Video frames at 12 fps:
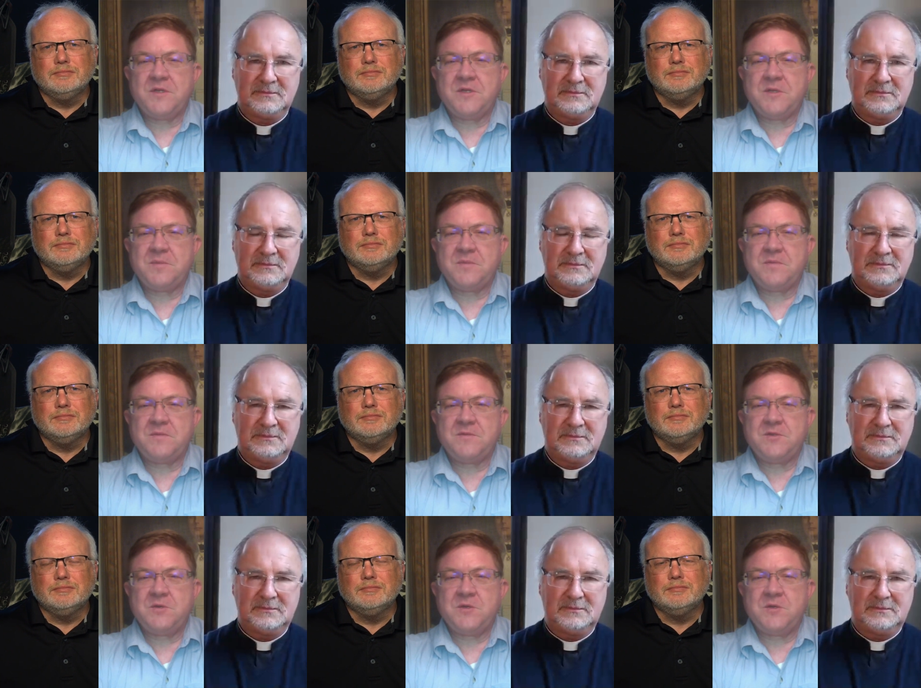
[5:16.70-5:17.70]
Speaker 1: bishop
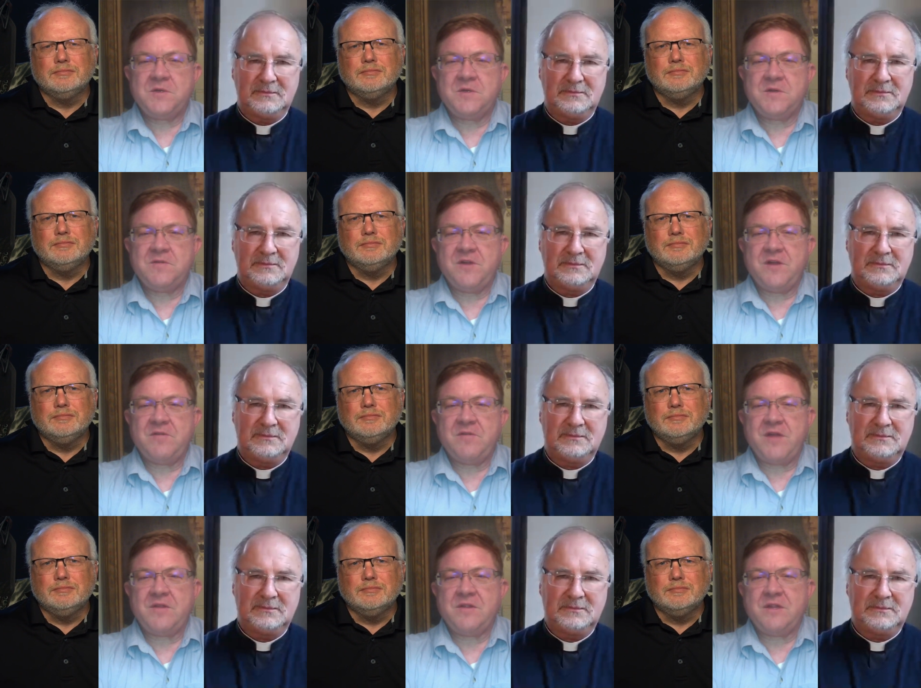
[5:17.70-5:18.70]
sooner
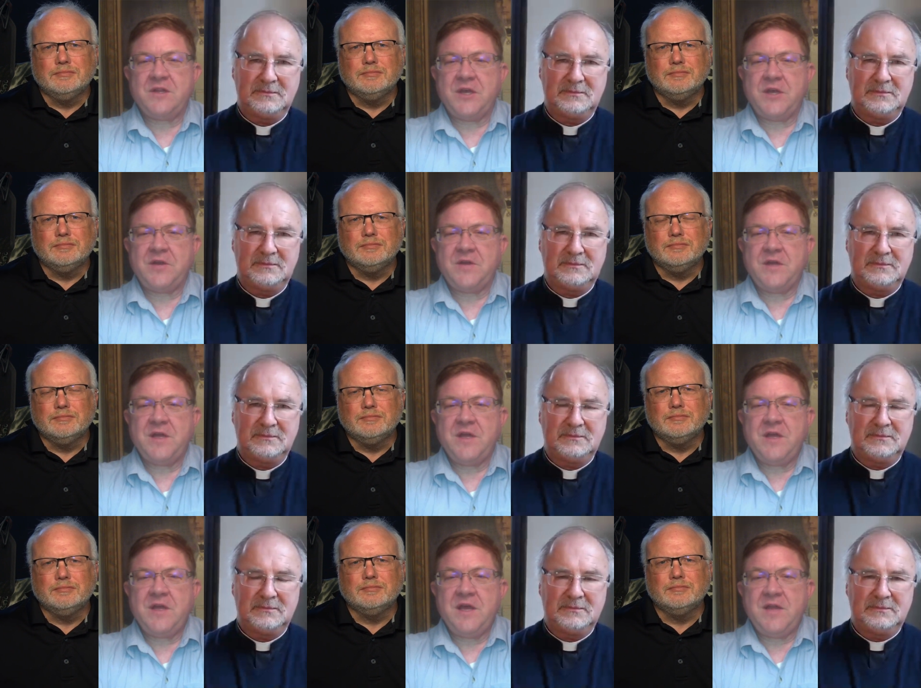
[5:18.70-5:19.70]
rather than later.
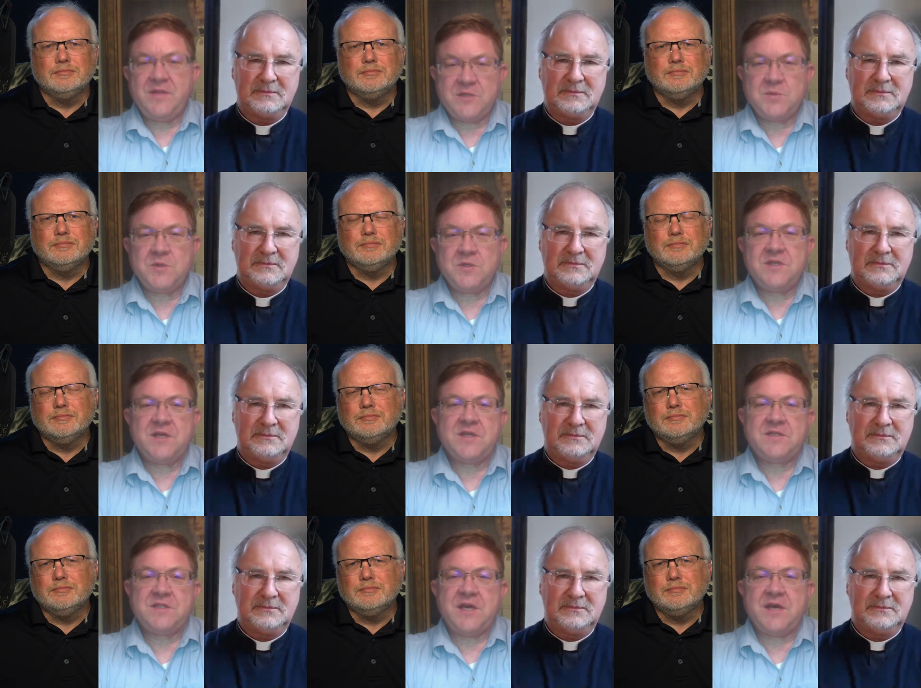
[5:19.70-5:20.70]
And this will
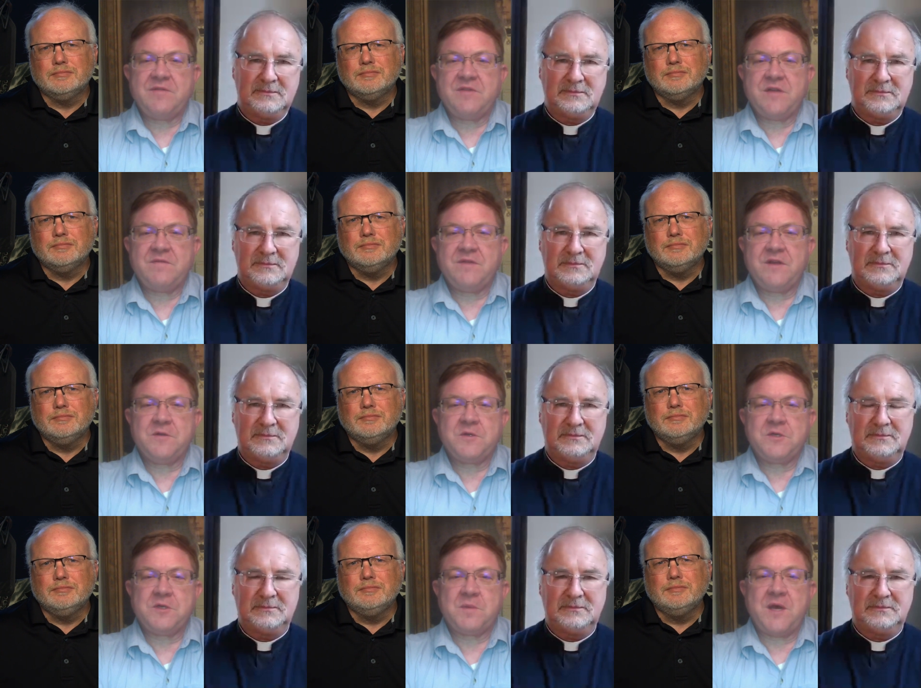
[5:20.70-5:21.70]
test the GAFCON
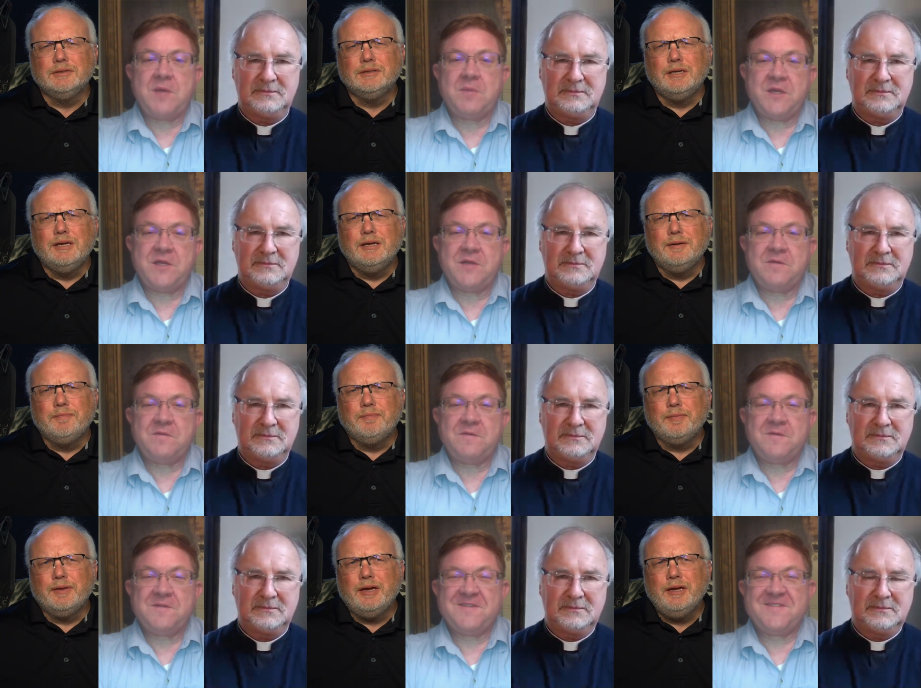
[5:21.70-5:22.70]
fellowship, I believe.
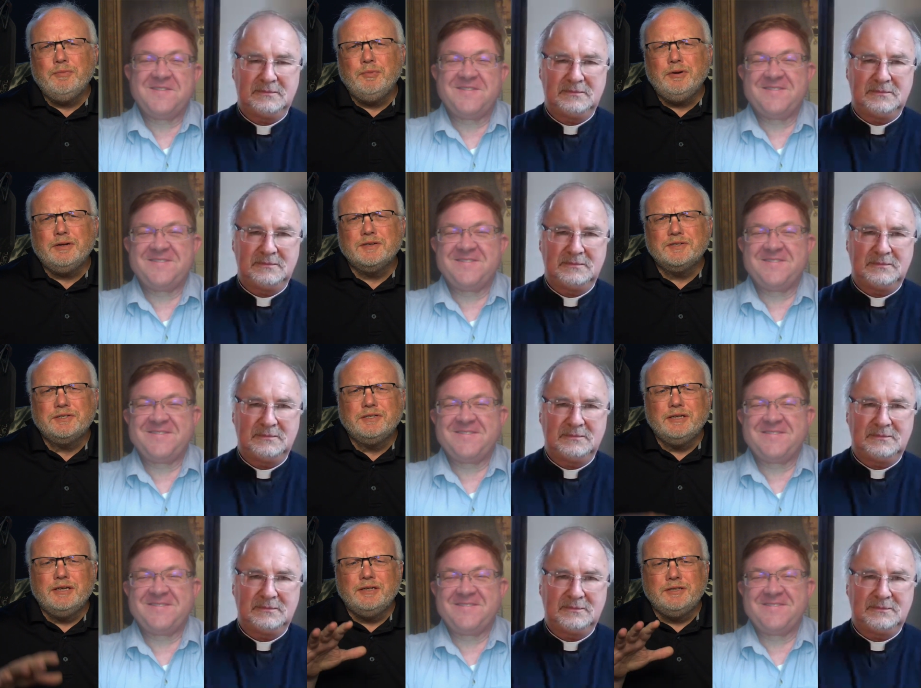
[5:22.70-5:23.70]
Speaker 2: And well, because
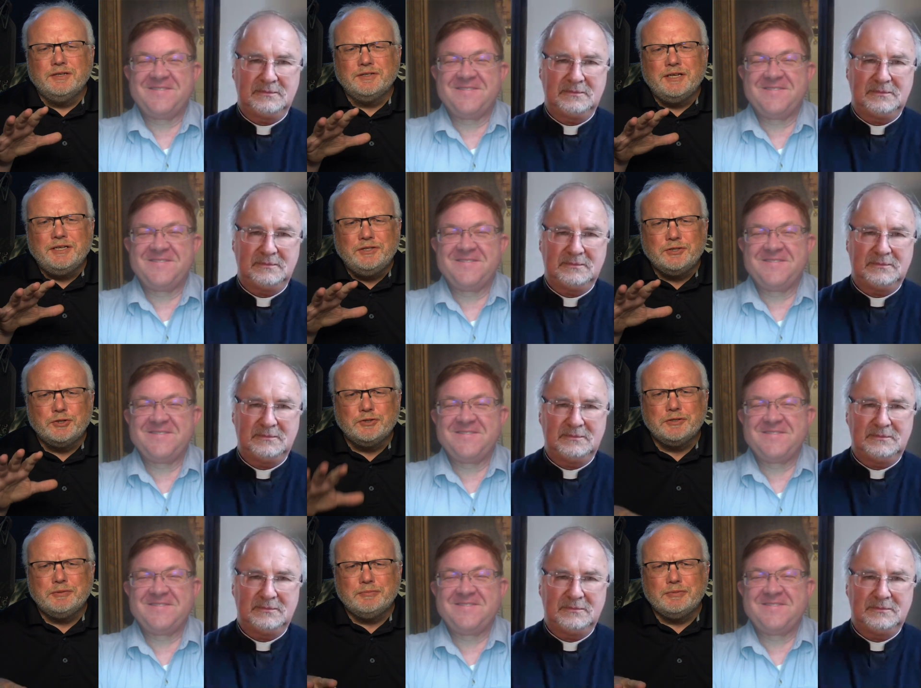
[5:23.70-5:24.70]
does not the
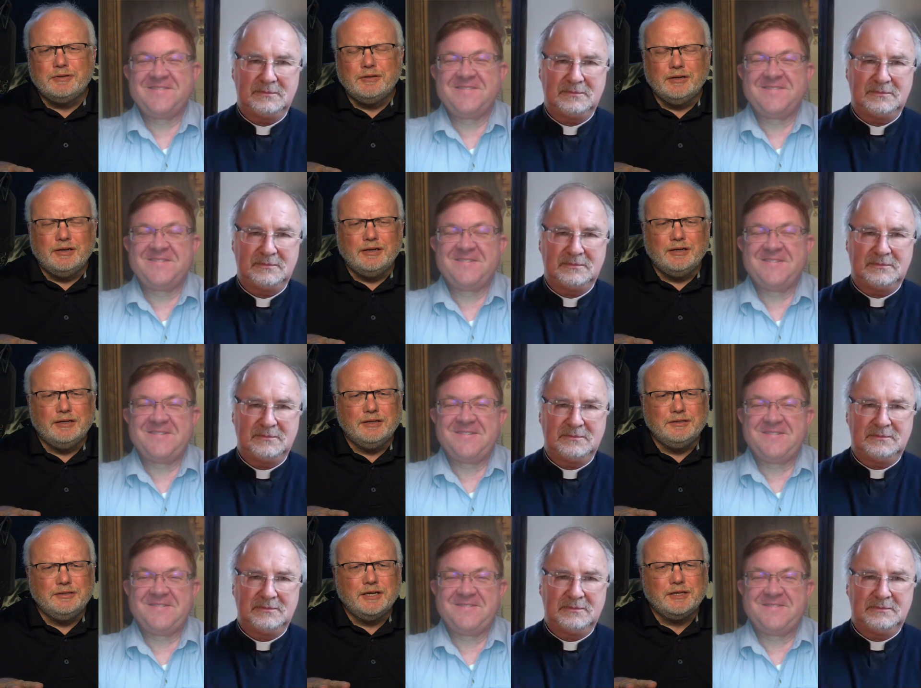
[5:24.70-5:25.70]
Jerusalem uh,
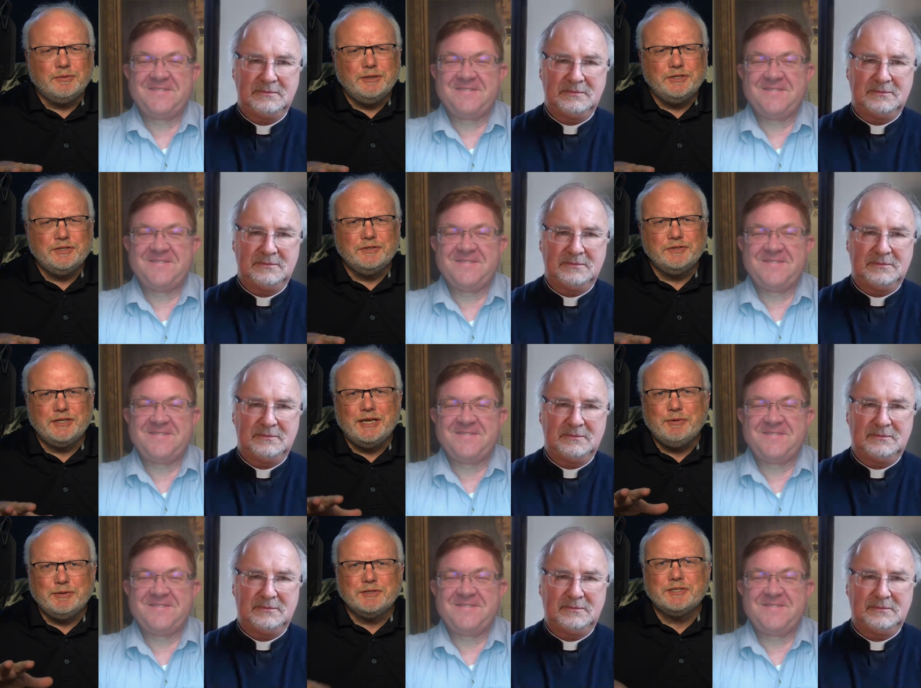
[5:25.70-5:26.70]
declaration say
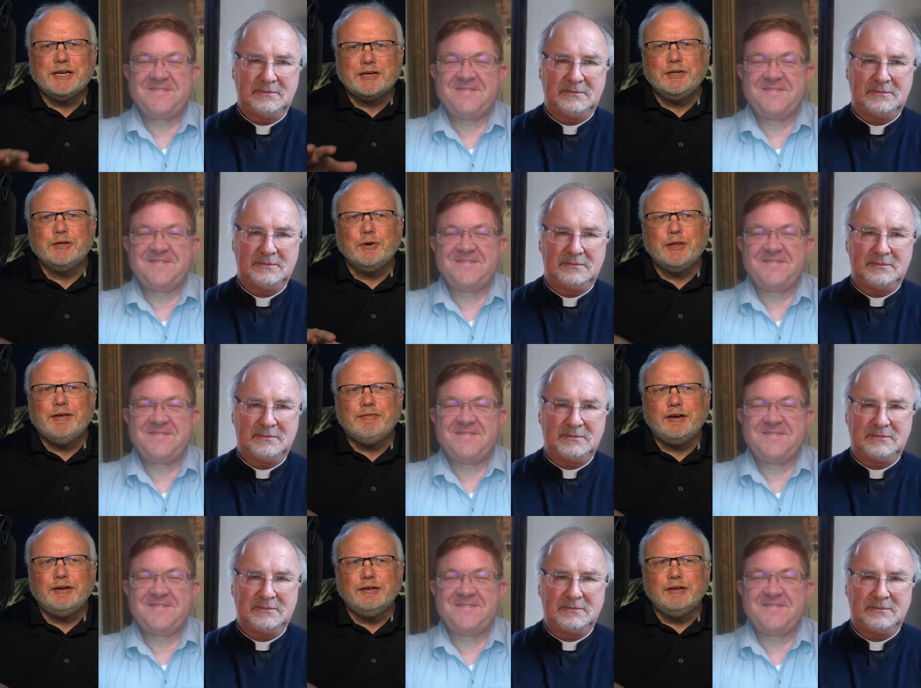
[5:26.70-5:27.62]
we're just not going to go that far?